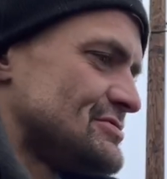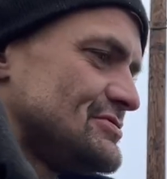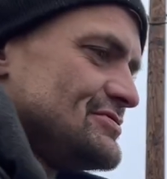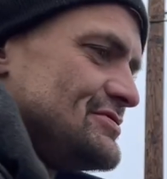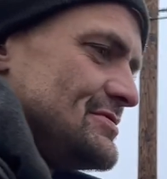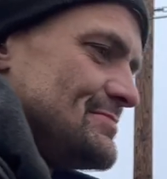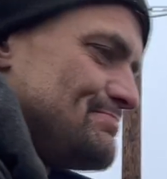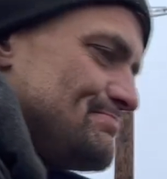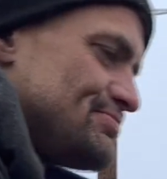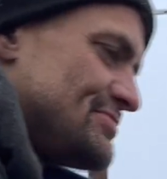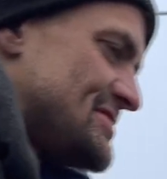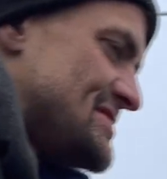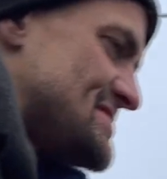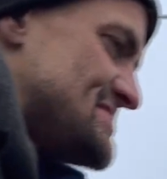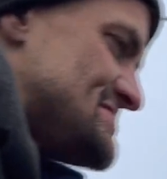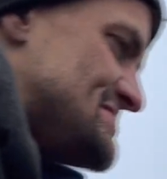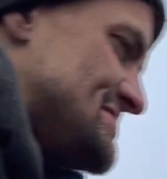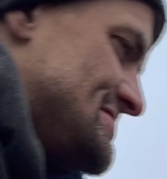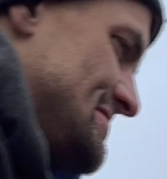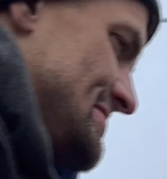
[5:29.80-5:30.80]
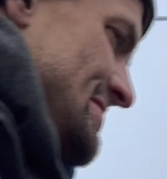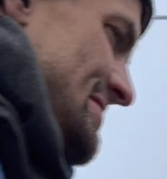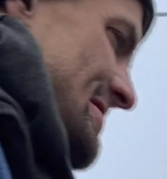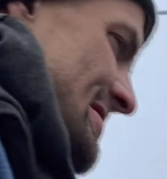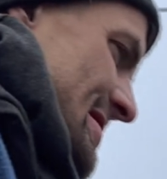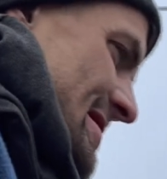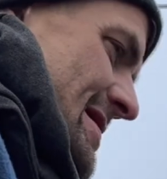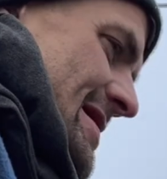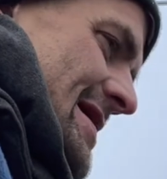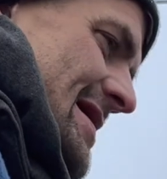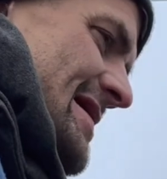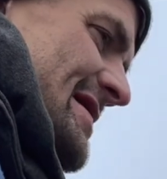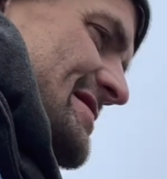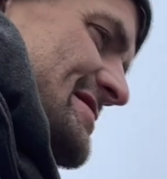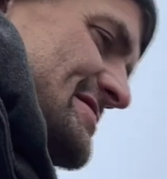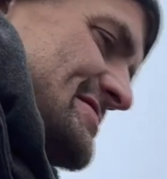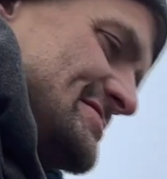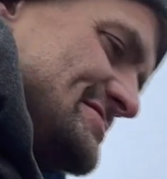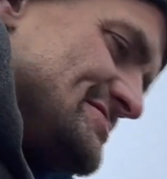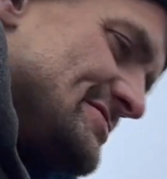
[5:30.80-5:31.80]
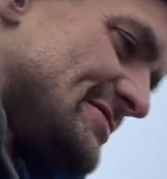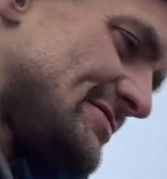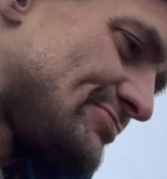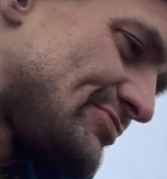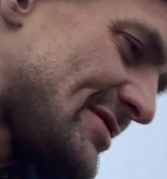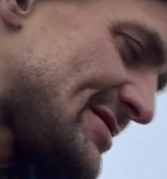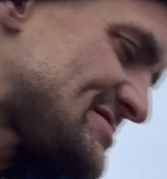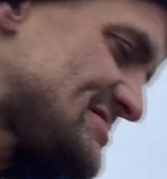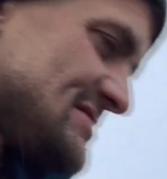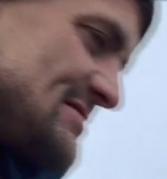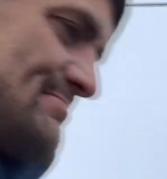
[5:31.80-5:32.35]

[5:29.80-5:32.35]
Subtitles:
the priests at his resting